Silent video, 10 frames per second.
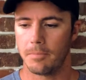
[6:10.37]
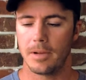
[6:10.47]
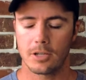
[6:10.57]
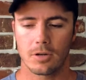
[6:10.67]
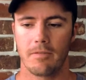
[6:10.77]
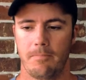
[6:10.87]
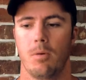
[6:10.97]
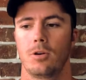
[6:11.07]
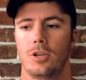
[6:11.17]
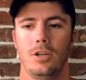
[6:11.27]
the
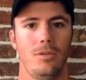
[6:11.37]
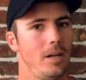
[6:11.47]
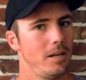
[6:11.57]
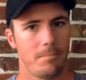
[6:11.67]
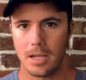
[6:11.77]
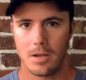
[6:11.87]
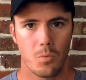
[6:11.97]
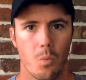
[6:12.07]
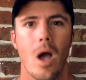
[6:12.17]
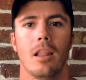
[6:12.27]
administrative portion, you need to
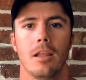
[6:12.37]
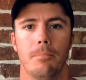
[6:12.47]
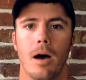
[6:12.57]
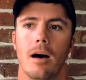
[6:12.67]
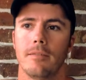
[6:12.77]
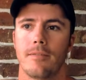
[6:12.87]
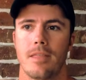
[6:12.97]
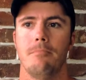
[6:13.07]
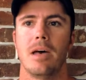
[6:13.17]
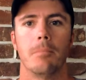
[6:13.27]
be well
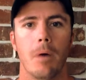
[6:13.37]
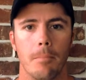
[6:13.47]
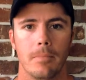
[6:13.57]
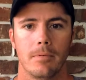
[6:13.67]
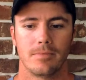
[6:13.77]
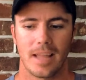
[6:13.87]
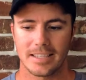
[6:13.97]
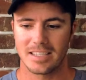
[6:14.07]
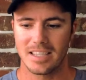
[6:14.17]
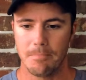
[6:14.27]
above the minimum
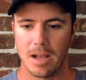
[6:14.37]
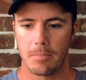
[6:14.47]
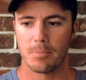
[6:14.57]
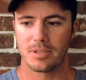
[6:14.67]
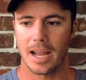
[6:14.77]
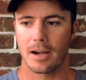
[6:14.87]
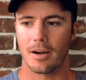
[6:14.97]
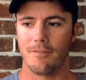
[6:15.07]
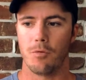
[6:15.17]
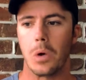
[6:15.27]
that's the minimum
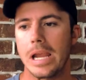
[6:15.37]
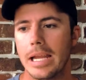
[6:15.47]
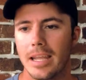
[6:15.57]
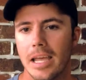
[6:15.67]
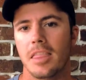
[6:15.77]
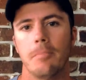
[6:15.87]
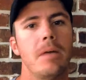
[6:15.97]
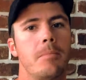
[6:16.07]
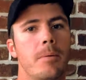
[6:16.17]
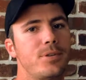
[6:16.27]
standard. If we did
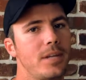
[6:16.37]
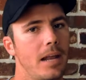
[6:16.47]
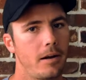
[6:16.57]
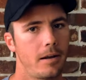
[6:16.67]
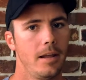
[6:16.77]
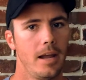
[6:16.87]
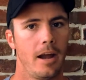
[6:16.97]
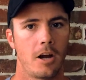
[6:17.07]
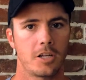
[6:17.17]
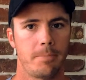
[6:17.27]
the minimum standard
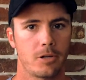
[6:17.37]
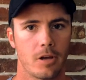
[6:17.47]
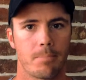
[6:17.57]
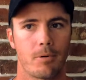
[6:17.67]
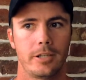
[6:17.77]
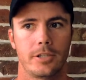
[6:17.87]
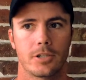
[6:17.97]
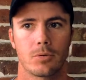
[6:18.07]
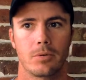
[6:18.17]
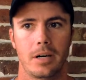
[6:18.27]
in our special
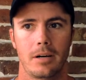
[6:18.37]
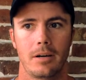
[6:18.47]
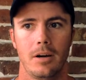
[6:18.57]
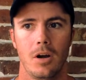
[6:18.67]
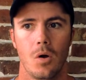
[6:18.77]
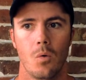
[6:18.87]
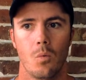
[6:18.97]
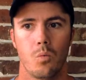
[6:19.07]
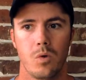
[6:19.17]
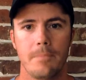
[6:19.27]
operations career,
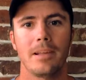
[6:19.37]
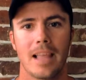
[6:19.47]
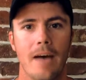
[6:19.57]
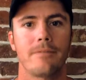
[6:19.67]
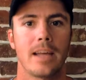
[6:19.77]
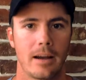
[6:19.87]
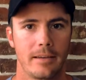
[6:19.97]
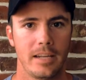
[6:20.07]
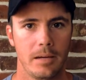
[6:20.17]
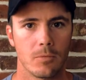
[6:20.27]
we'd be laughed
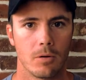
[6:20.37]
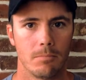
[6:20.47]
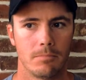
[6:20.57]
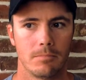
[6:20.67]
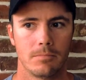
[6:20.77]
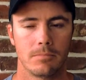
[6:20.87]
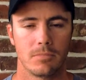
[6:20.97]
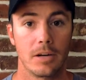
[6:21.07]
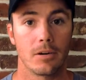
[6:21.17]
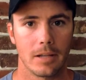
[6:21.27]
out of the team room.
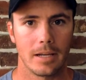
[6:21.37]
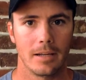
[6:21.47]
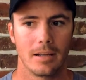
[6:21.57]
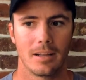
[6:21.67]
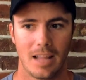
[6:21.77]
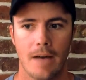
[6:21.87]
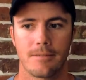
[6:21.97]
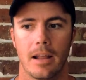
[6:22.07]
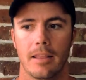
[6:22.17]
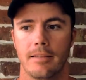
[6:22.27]
Literally,
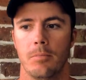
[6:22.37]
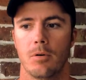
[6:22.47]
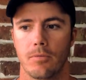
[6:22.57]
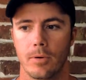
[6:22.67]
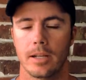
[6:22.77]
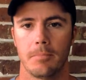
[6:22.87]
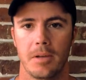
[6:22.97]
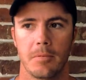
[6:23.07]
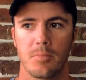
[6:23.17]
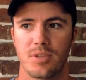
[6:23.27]
laughed out of the team room if we
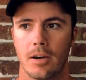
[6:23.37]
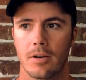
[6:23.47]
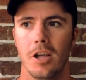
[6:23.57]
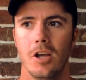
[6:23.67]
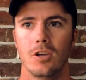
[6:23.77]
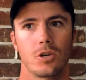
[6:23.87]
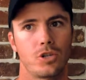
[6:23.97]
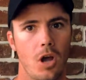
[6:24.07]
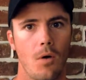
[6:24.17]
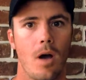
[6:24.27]
did the minimum standard.
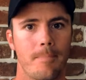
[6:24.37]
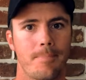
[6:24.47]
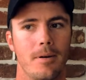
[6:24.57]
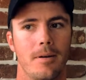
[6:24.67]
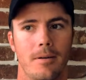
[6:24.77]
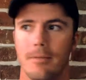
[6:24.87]
So show up,